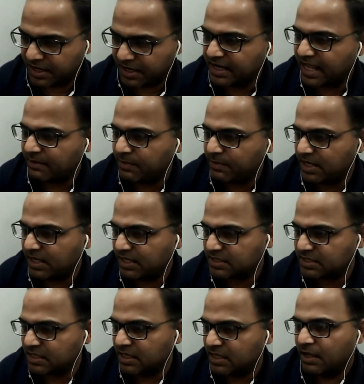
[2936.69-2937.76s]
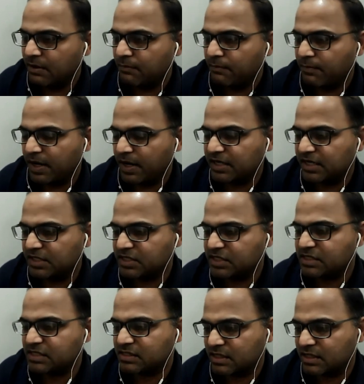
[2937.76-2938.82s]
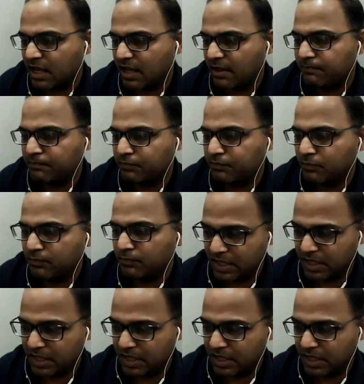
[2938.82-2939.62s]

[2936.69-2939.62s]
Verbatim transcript: treat diabetes but it's um,